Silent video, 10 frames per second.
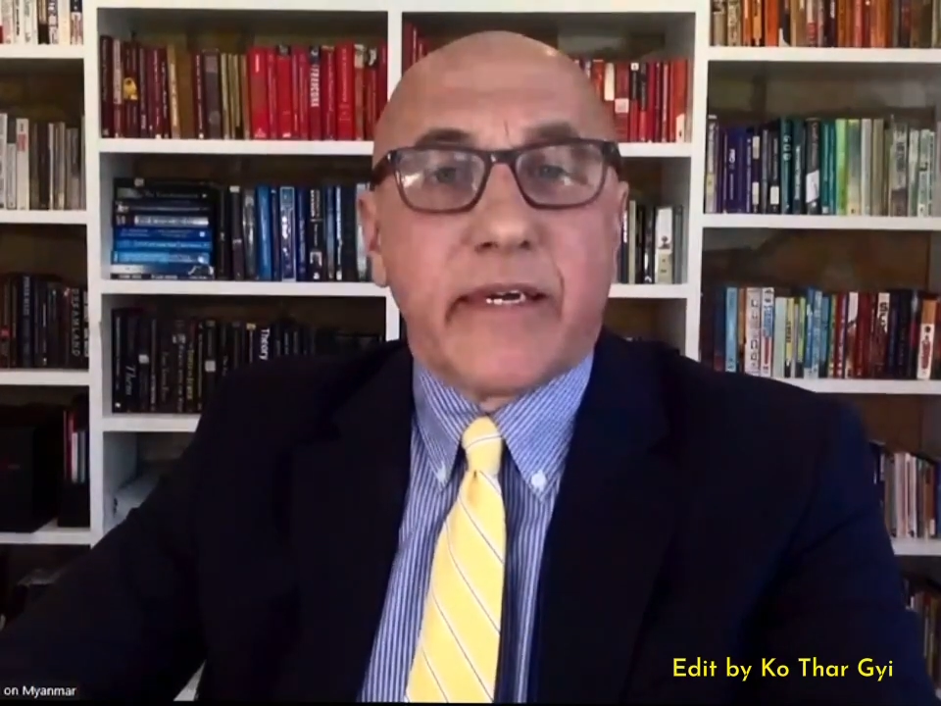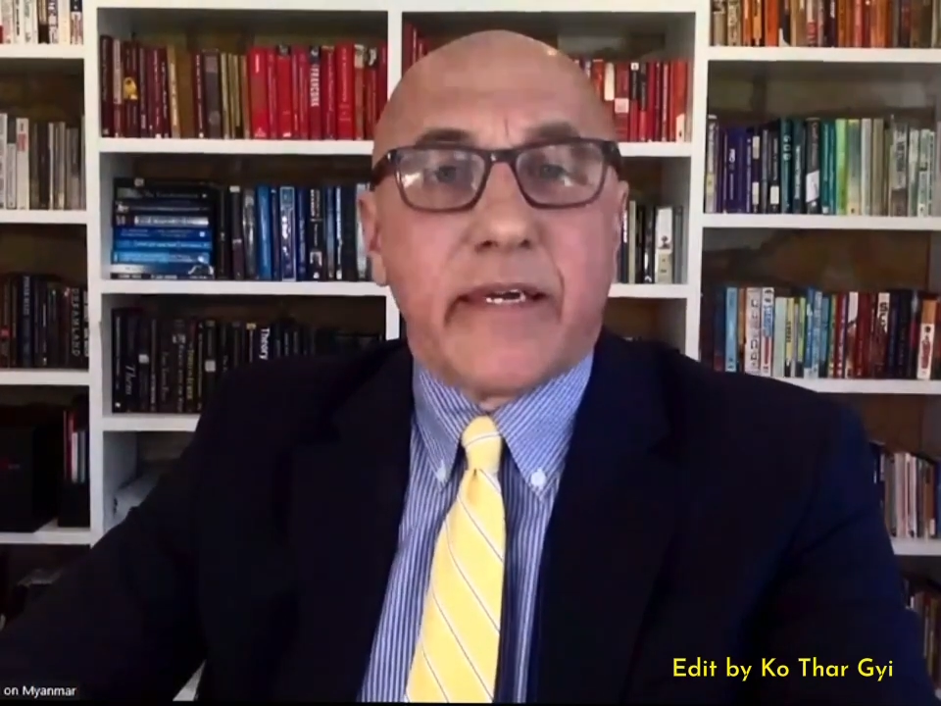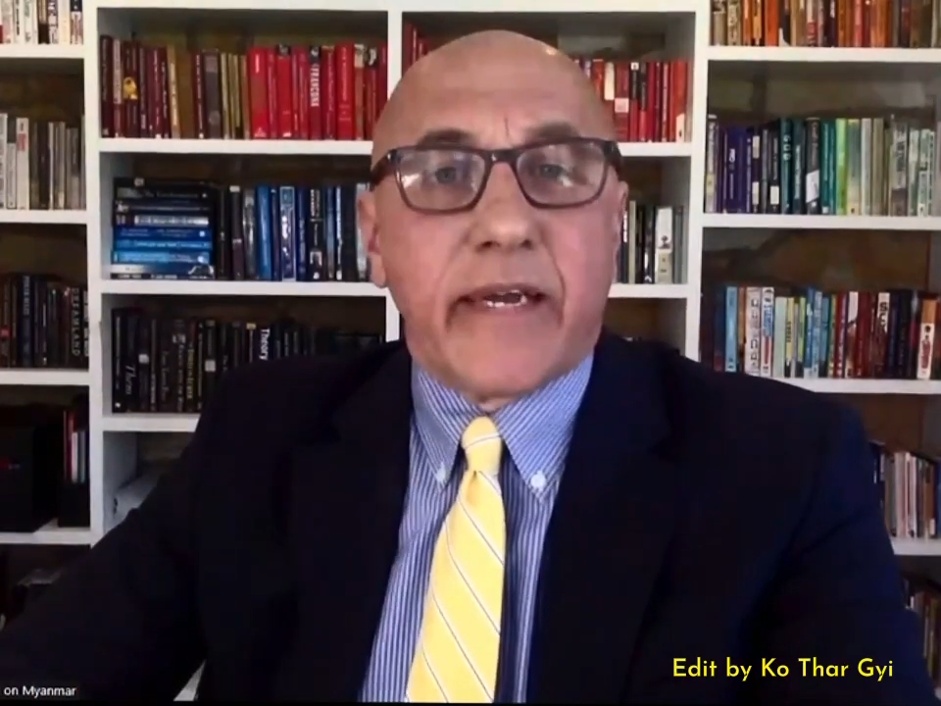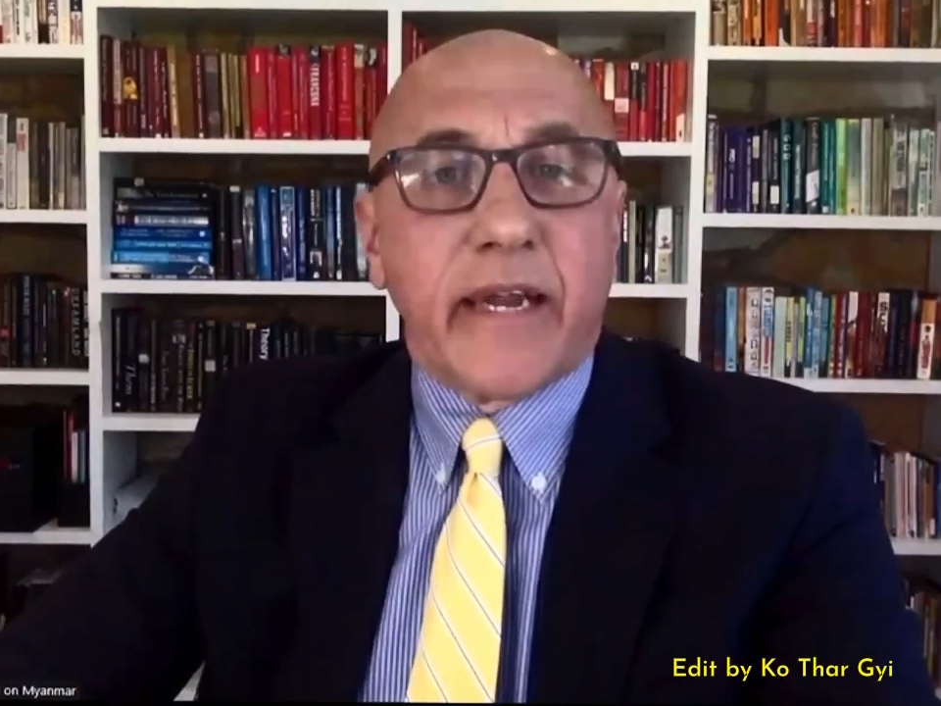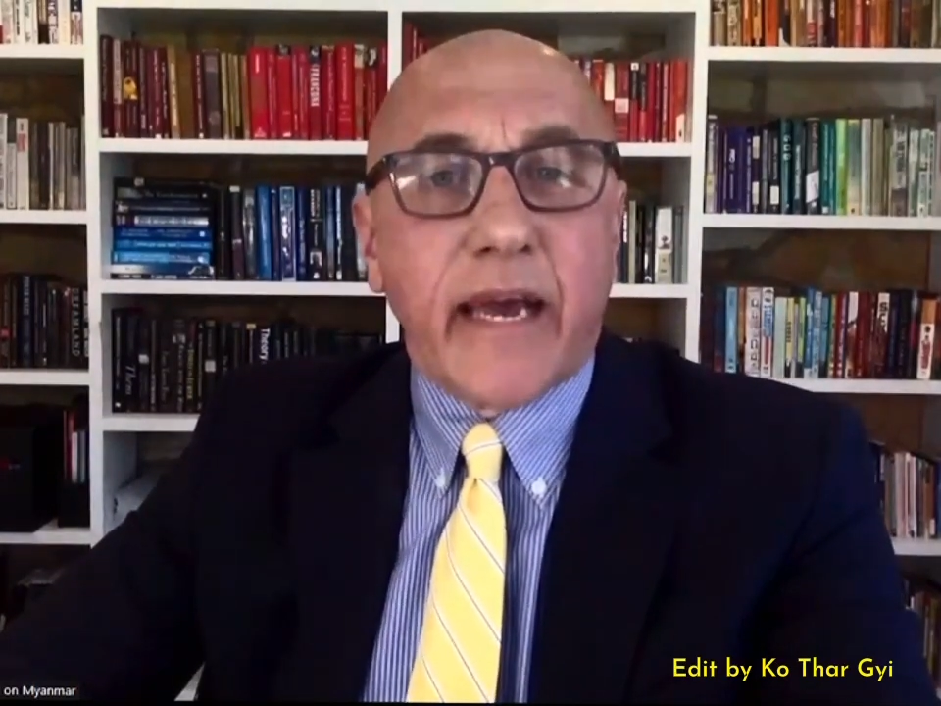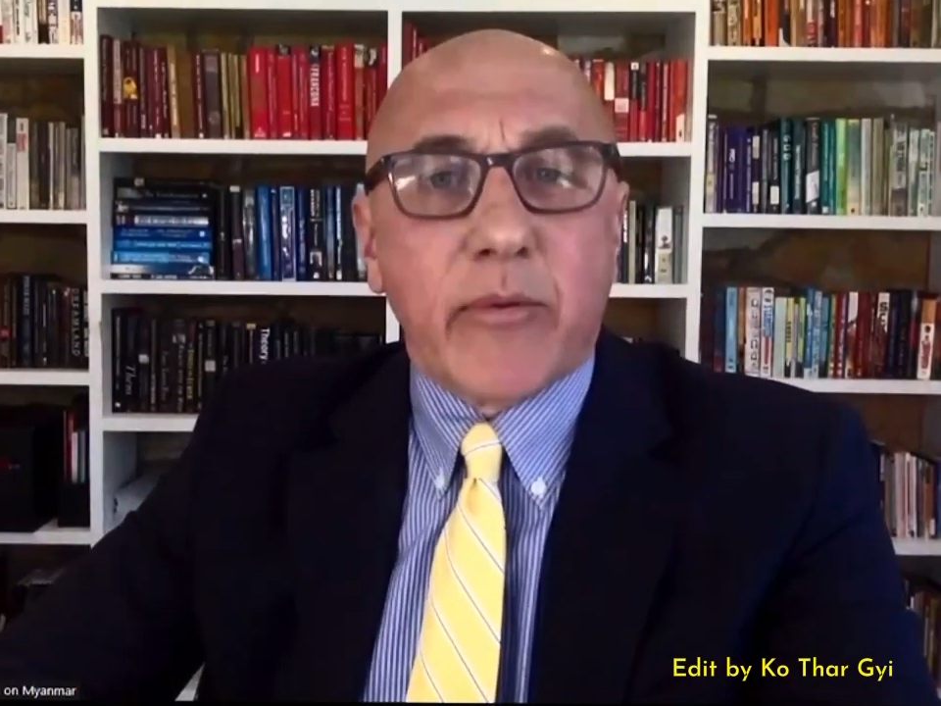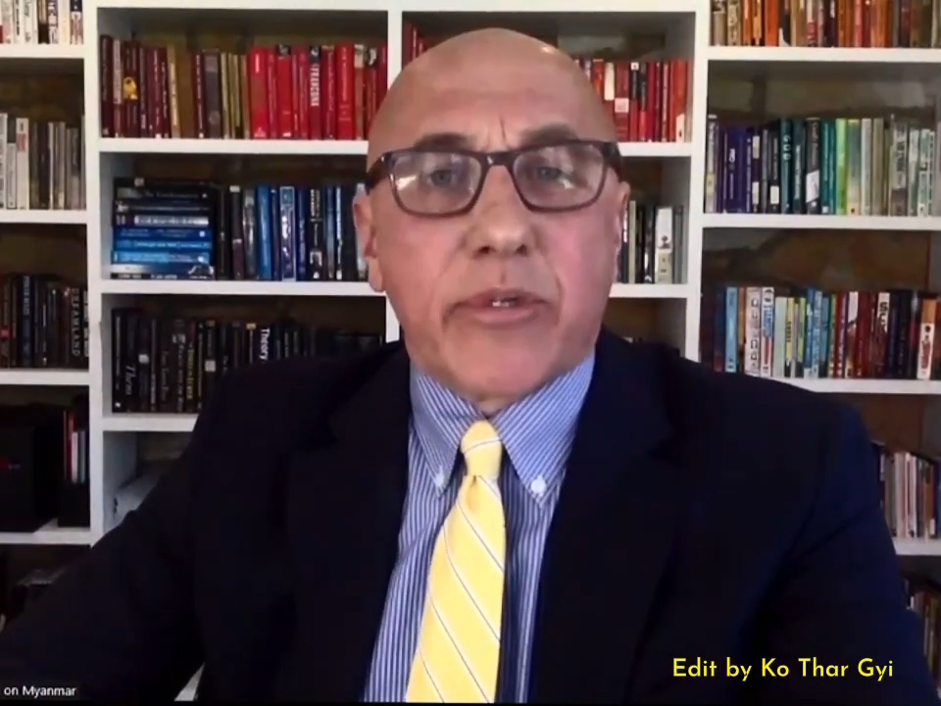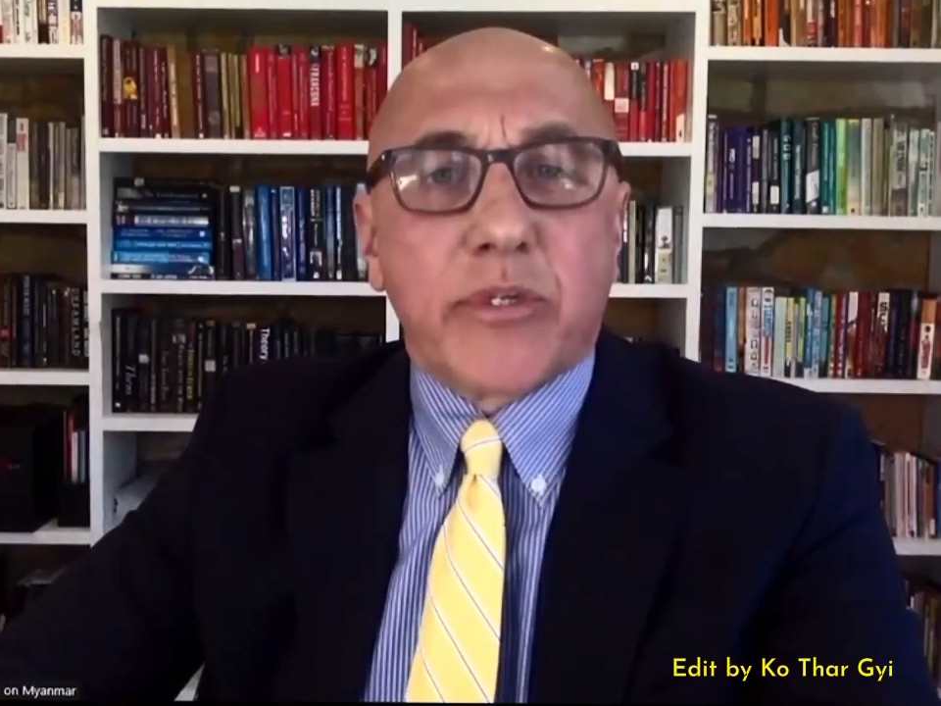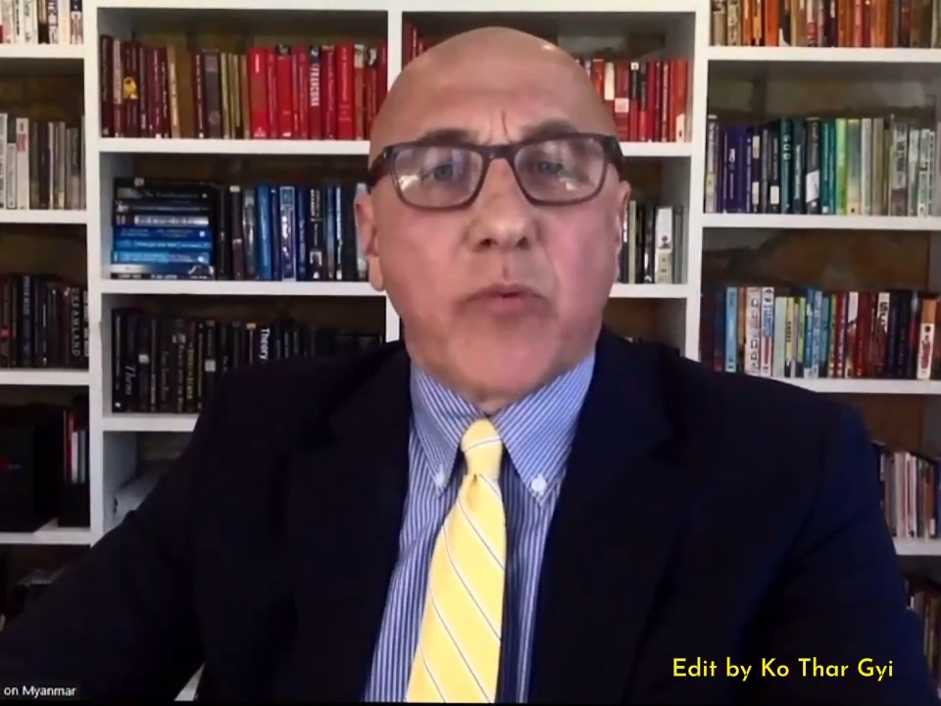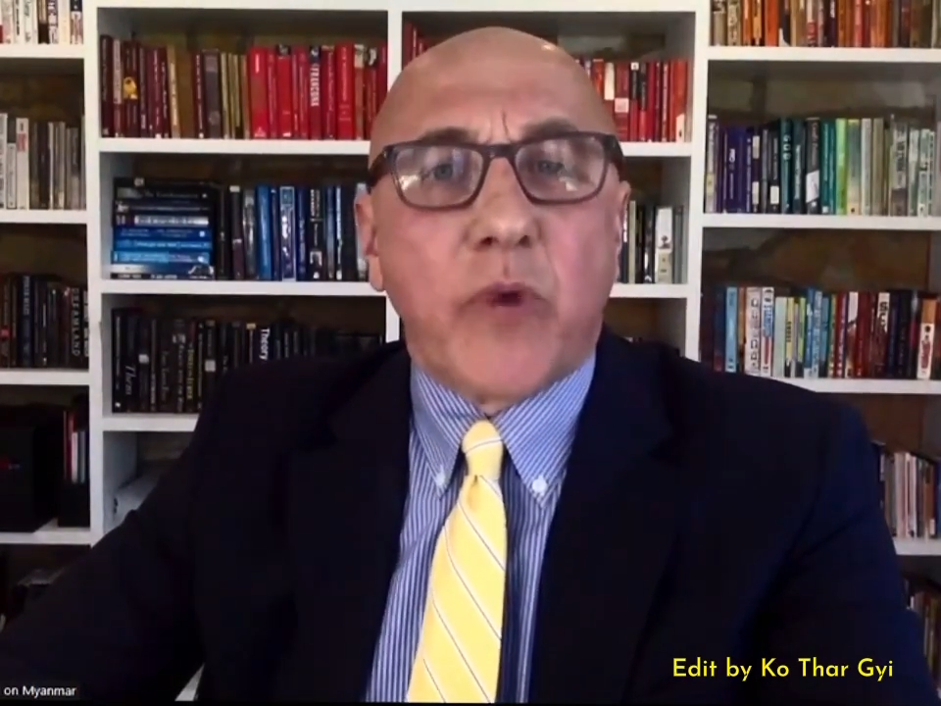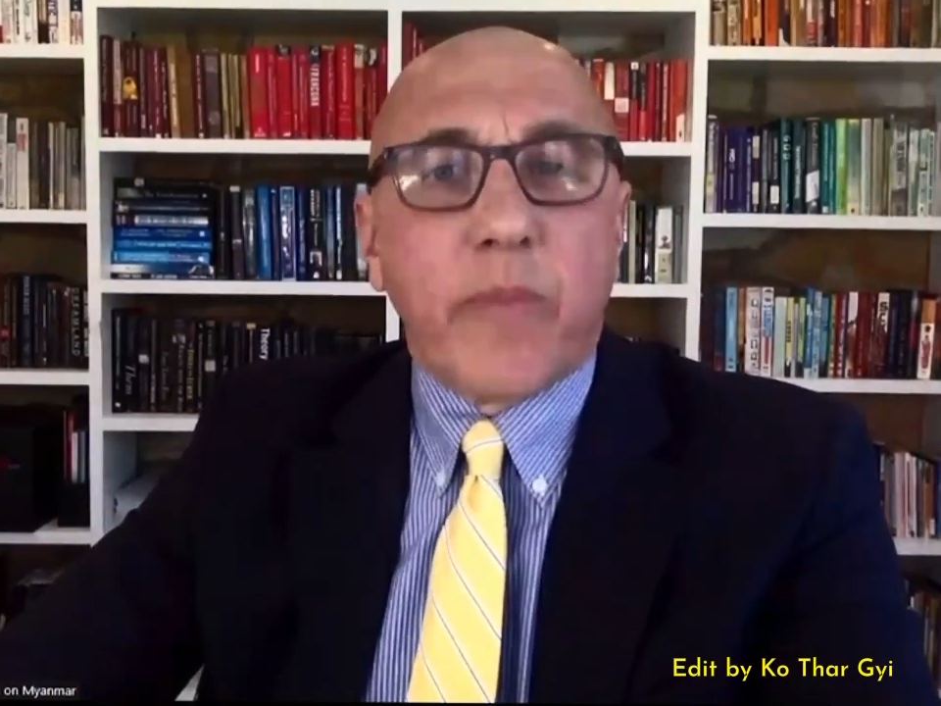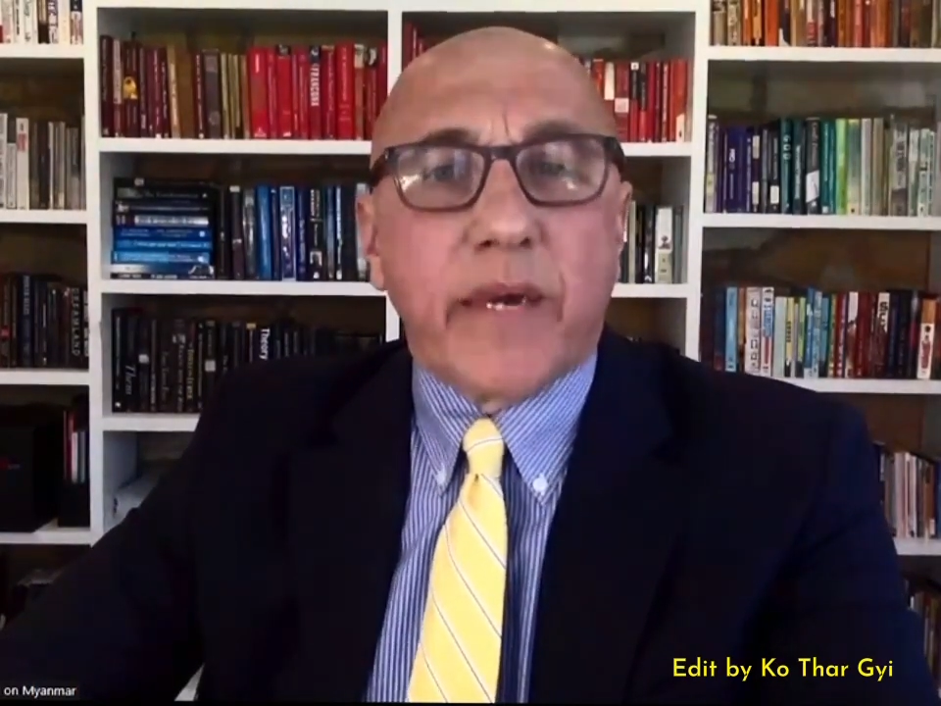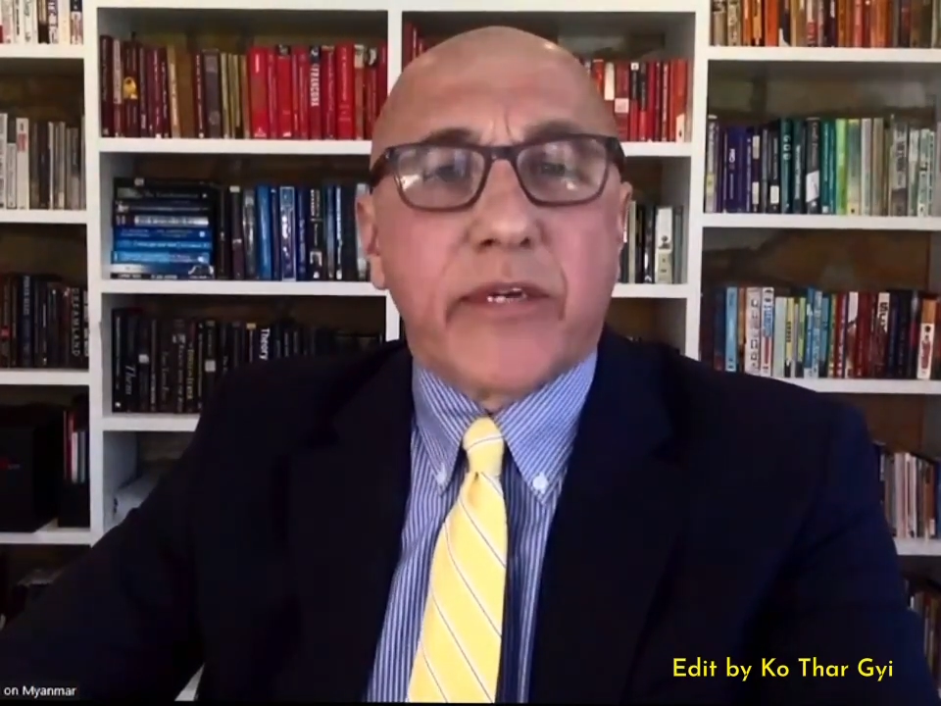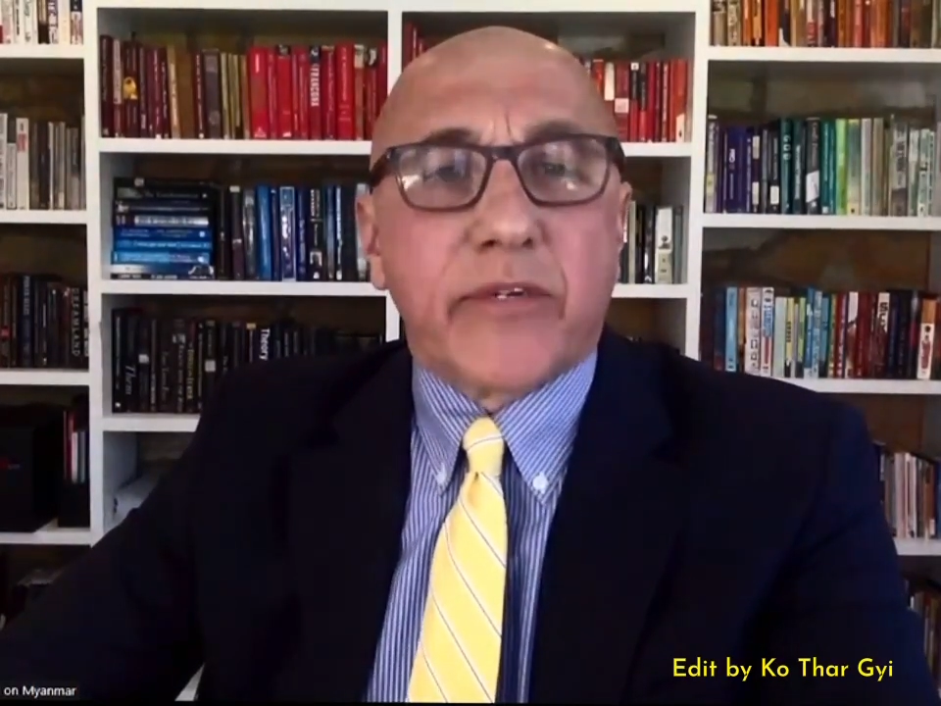It enabled sweeping